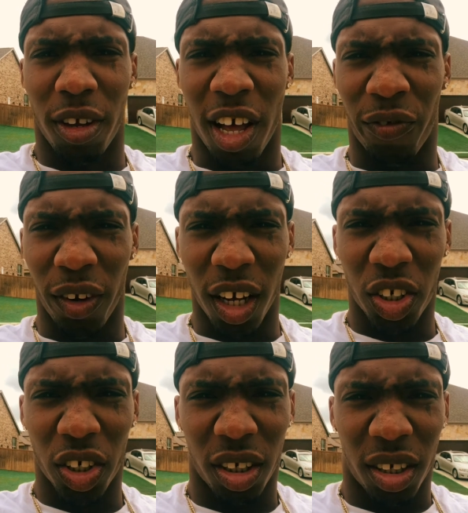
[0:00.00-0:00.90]
I
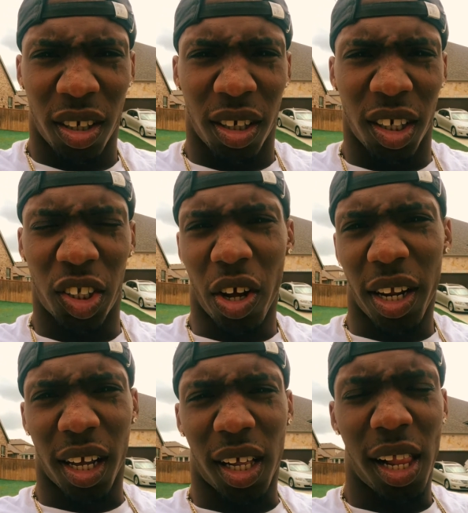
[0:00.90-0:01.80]
flushed, it started
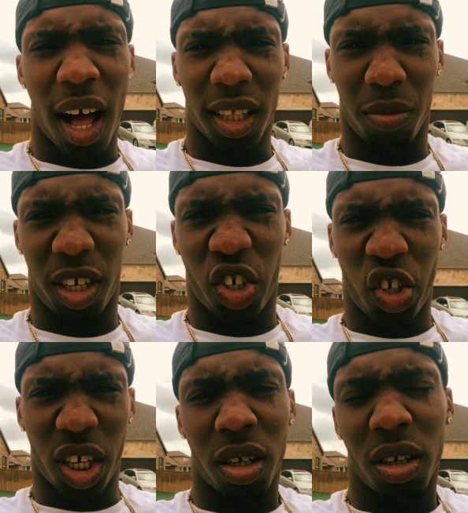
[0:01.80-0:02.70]
getting clogged. I'm like,
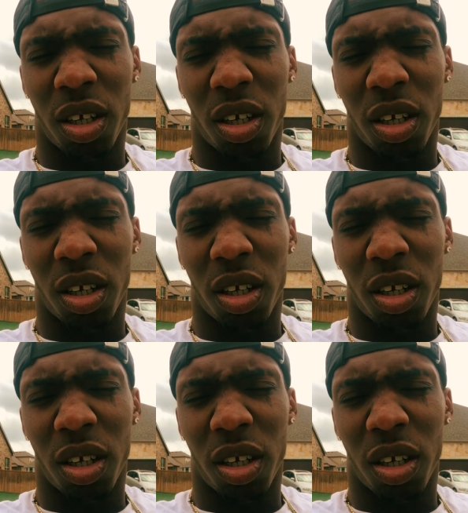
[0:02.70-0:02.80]
shit.